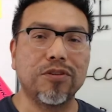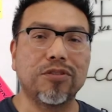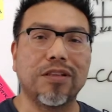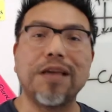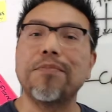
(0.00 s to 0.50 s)

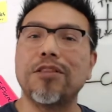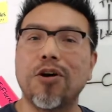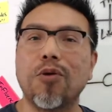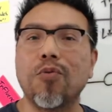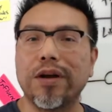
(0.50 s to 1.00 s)
So let me know
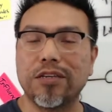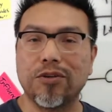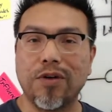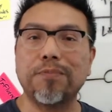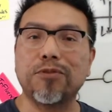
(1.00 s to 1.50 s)
what
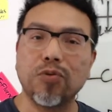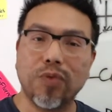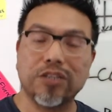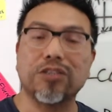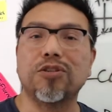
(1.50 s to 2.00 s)
you're up to,
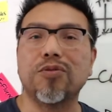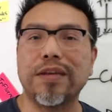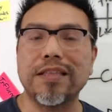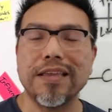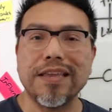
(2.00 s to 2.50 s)
what you're doing,